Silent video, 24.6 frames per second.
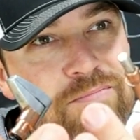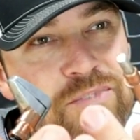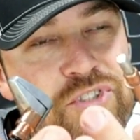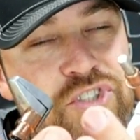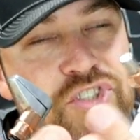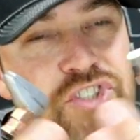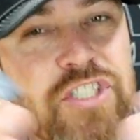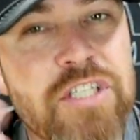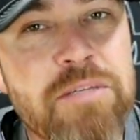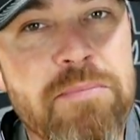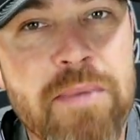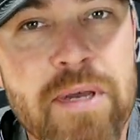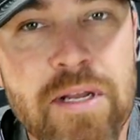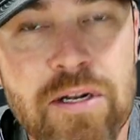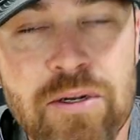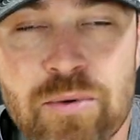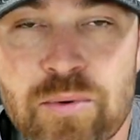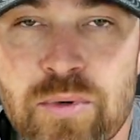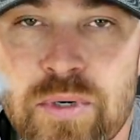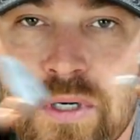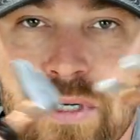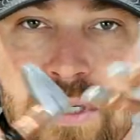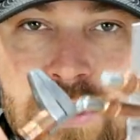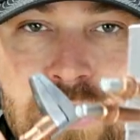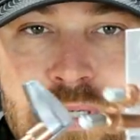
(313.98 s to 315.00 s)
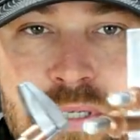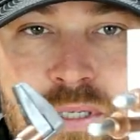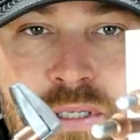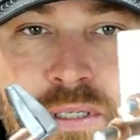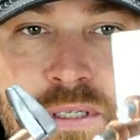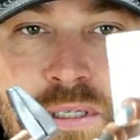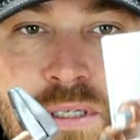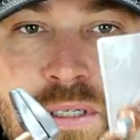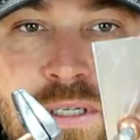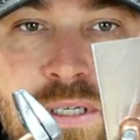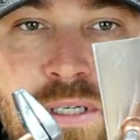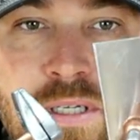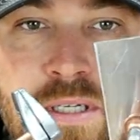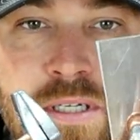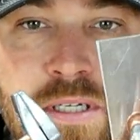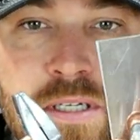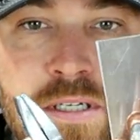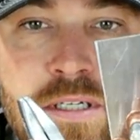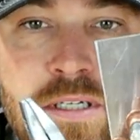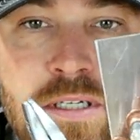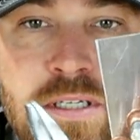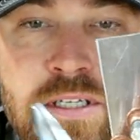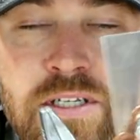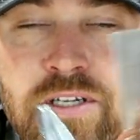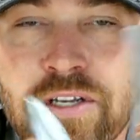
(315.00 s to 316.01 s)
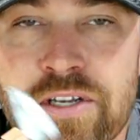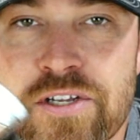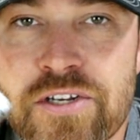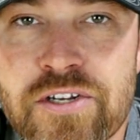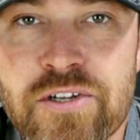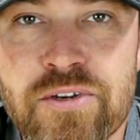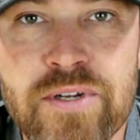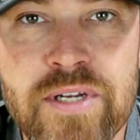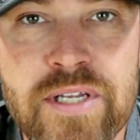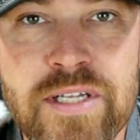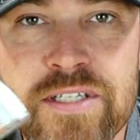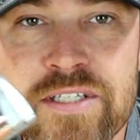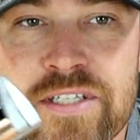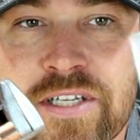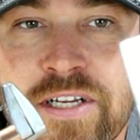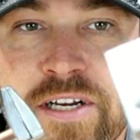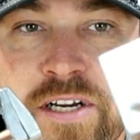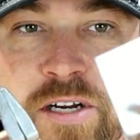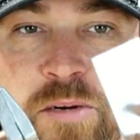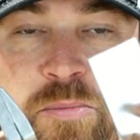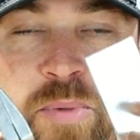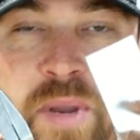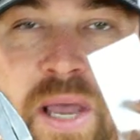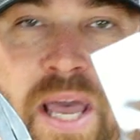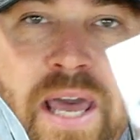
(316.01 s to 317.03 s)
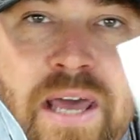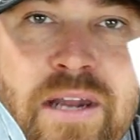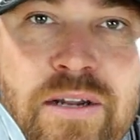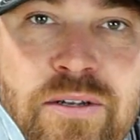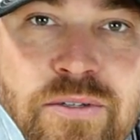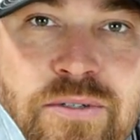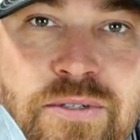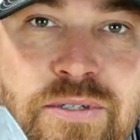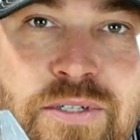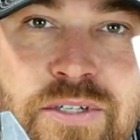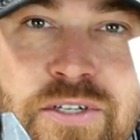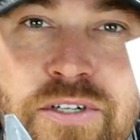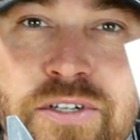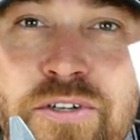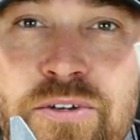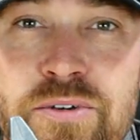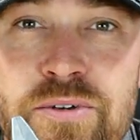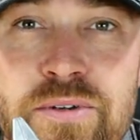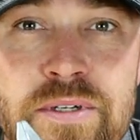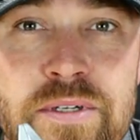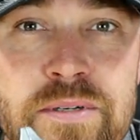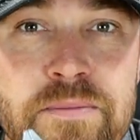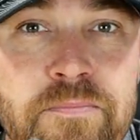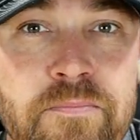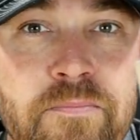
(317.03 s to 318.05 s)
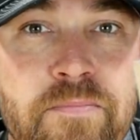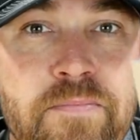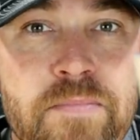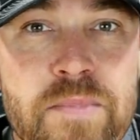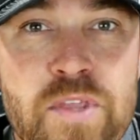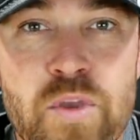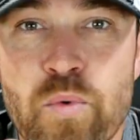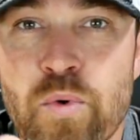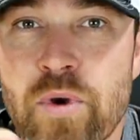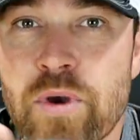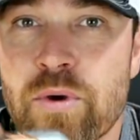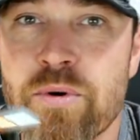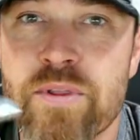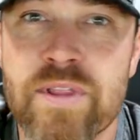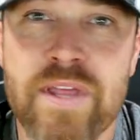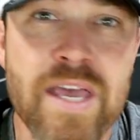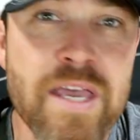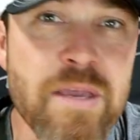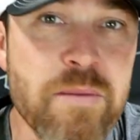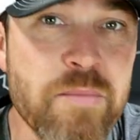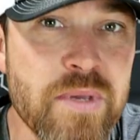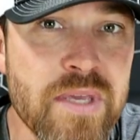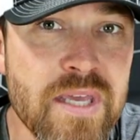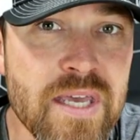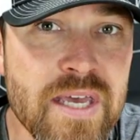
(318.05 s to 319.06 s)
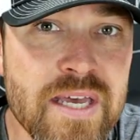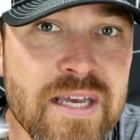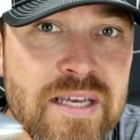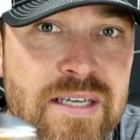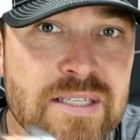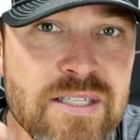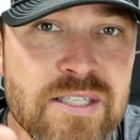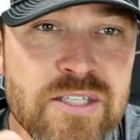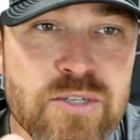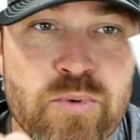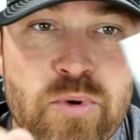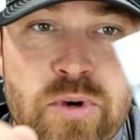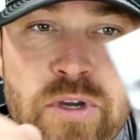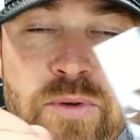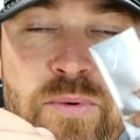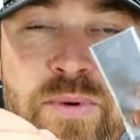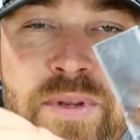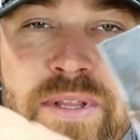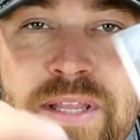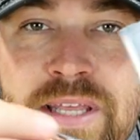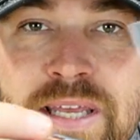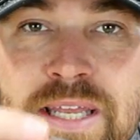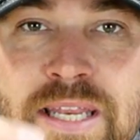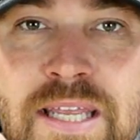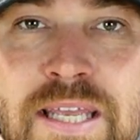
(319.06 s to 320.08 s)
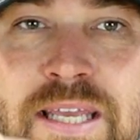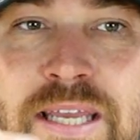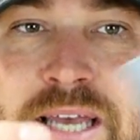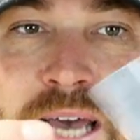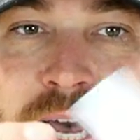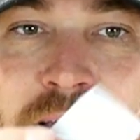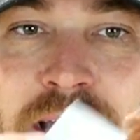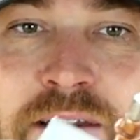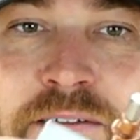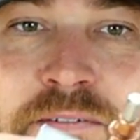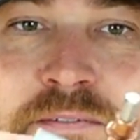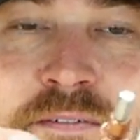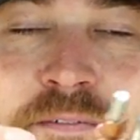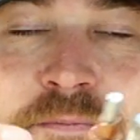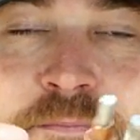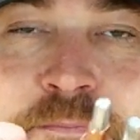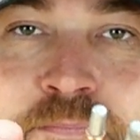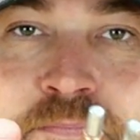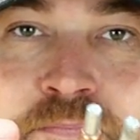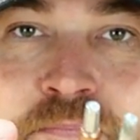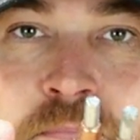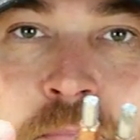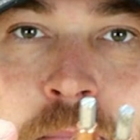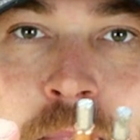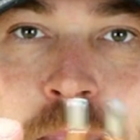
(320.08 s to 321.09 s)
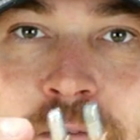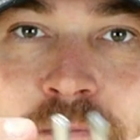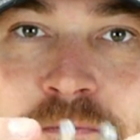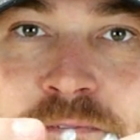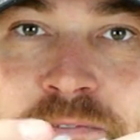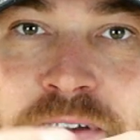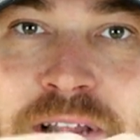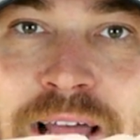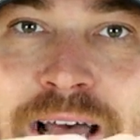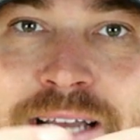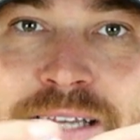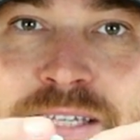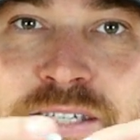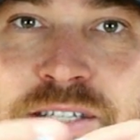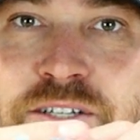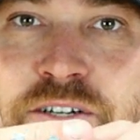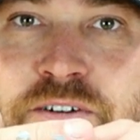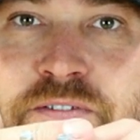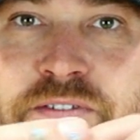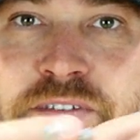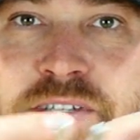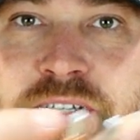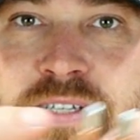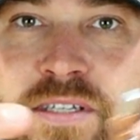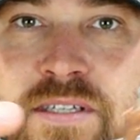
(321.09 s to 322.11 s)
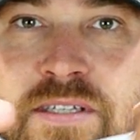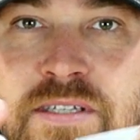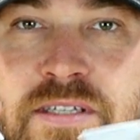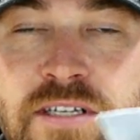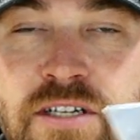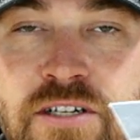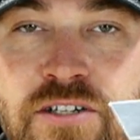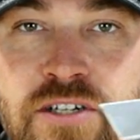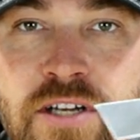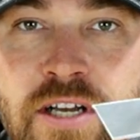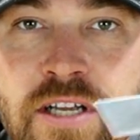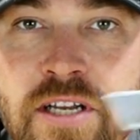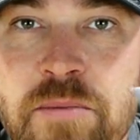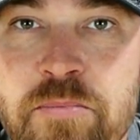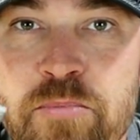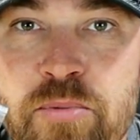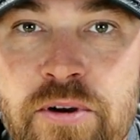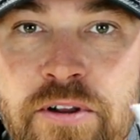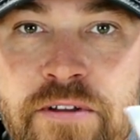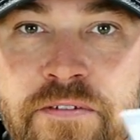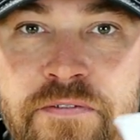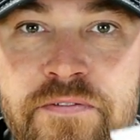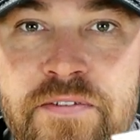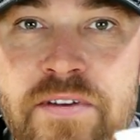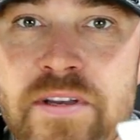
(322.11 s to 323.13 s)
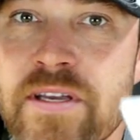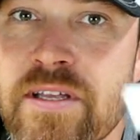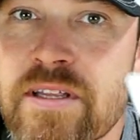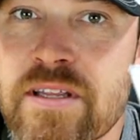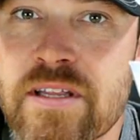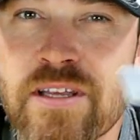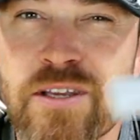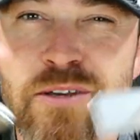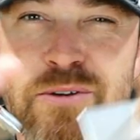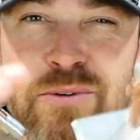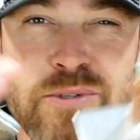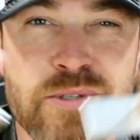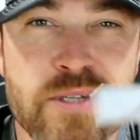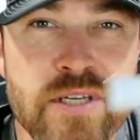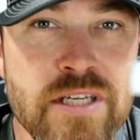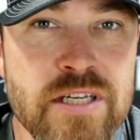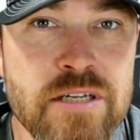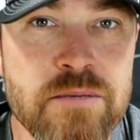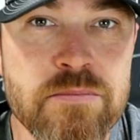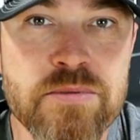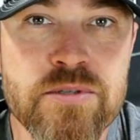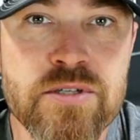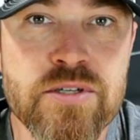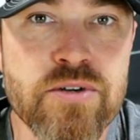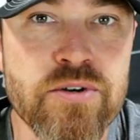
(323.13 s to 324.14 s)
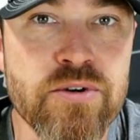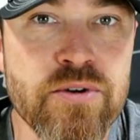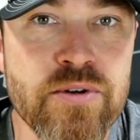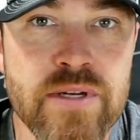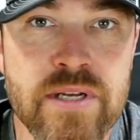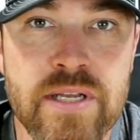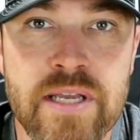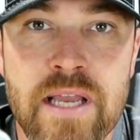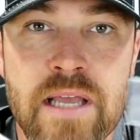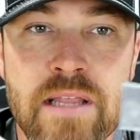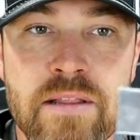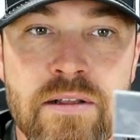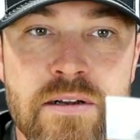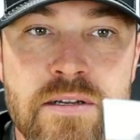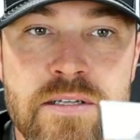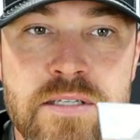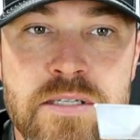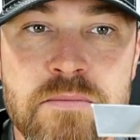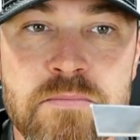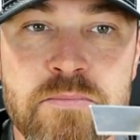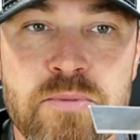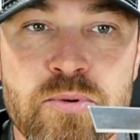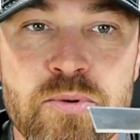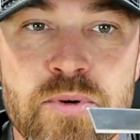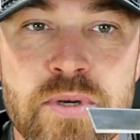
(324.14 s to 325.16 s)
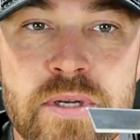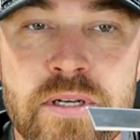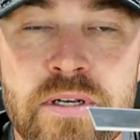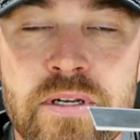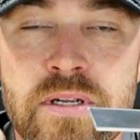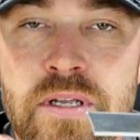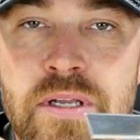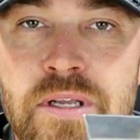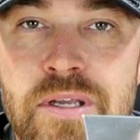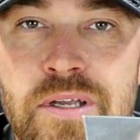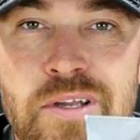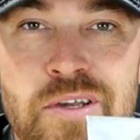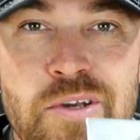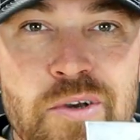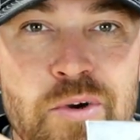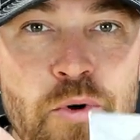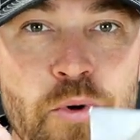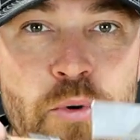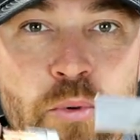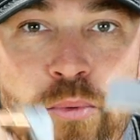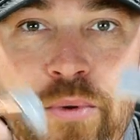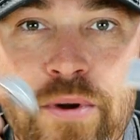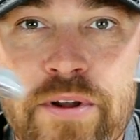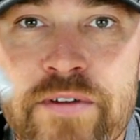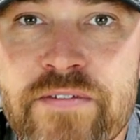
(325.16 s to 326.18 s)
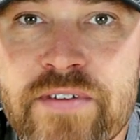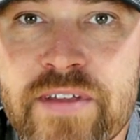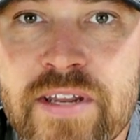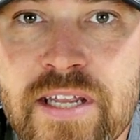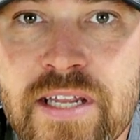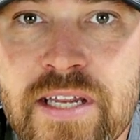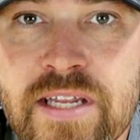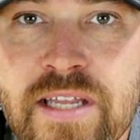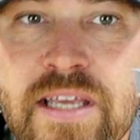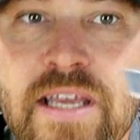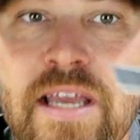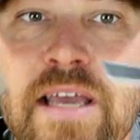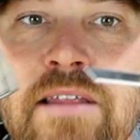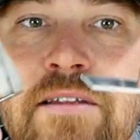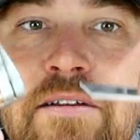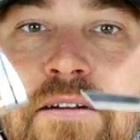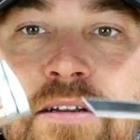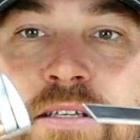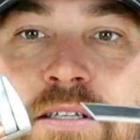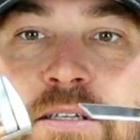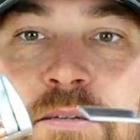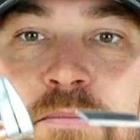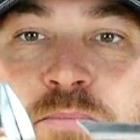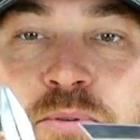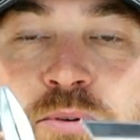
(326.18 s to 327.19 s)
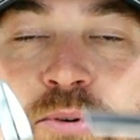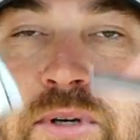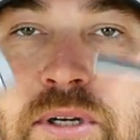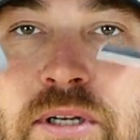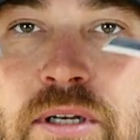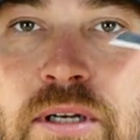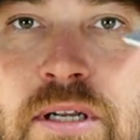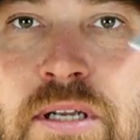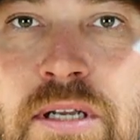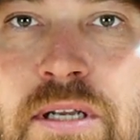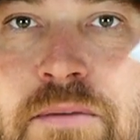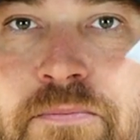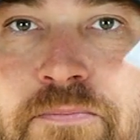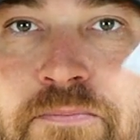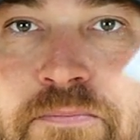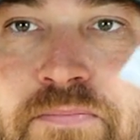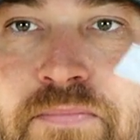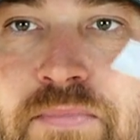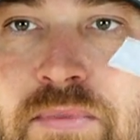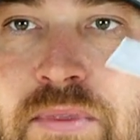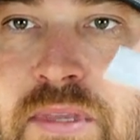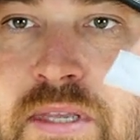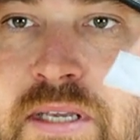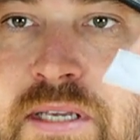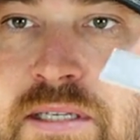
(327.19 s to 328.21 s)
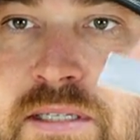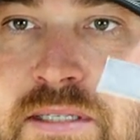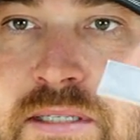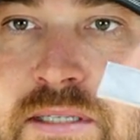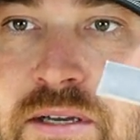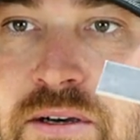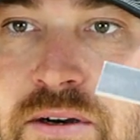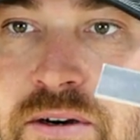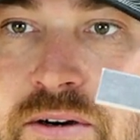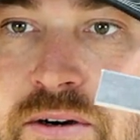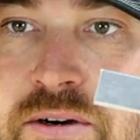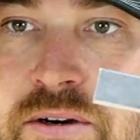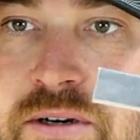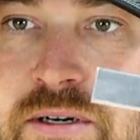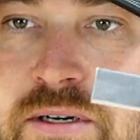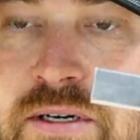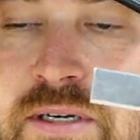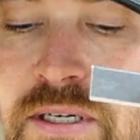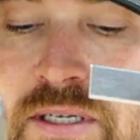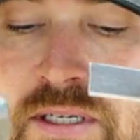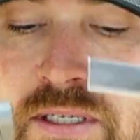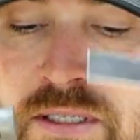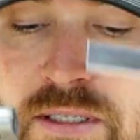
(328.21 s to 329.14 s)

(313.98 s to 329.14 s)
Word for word: sheet metal work. You know, you're doing interior panels, you're working with ABS, you're working with any kind of flat surfaces that you're trying to pre-fit that you'll end up screwing together at some point or riveting together at some point. These are